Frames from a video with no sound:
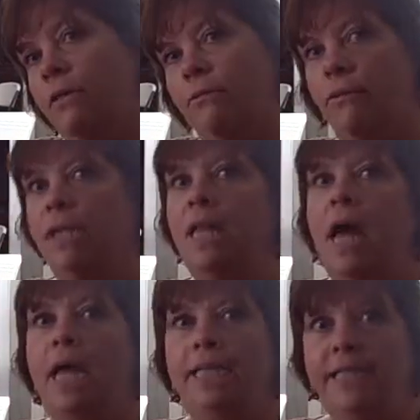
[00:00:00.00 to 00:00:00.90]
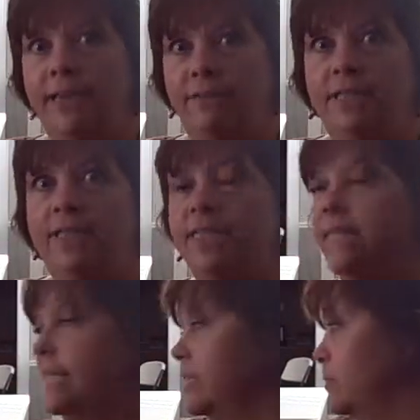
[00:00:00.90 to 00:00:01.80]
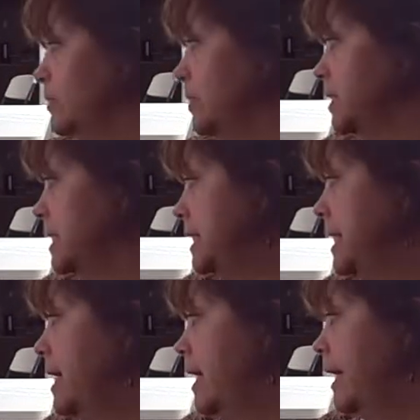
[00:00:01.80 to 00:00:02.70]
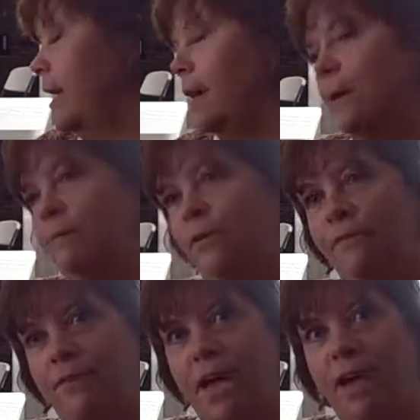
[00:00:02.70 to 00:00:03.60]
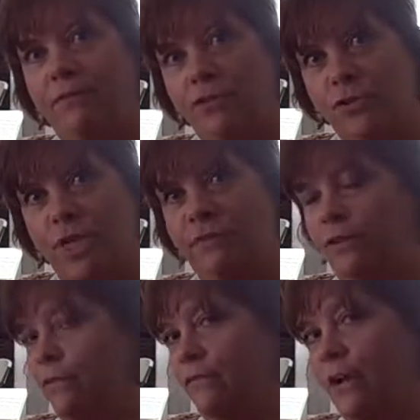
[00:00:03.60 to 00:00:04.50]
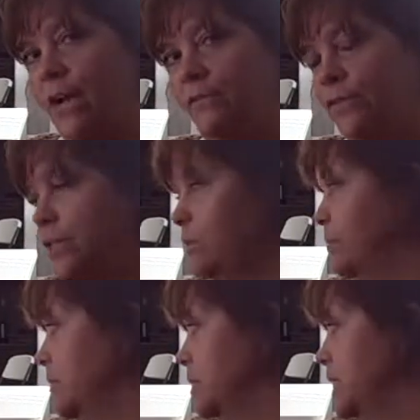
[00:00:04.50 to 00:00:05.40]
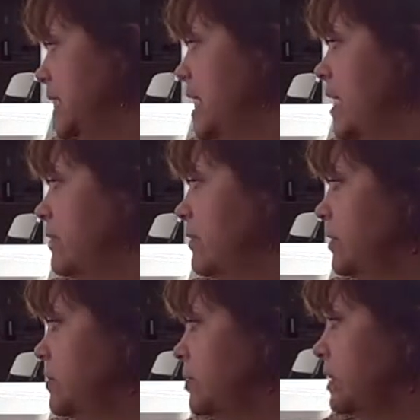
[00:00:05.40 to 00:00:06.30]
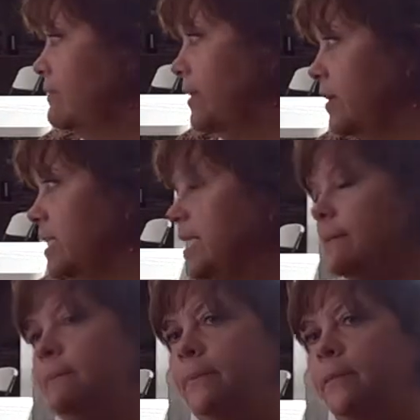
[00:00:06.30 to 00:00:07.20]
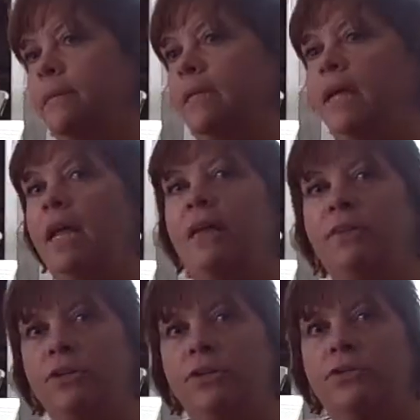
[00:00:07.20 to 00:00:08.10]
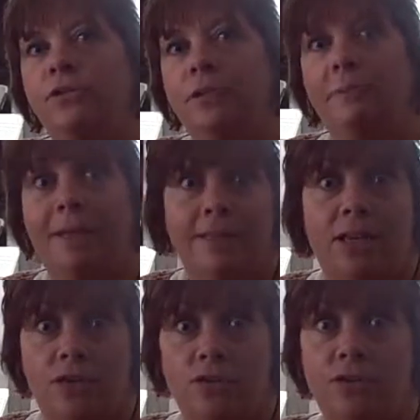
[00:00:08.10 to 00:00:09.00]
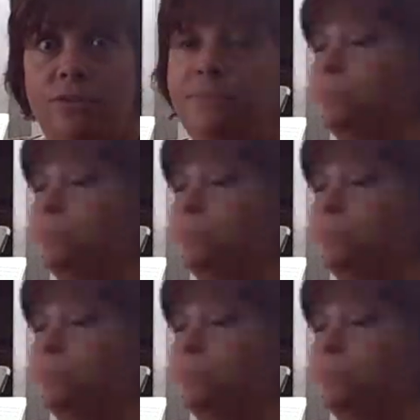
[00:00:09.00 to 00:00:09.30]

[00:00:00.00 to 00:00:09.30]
3 lines, 17 syllables. Your 5, your 7, your 5 syllables. They're usually very simple, and they're usually about nature.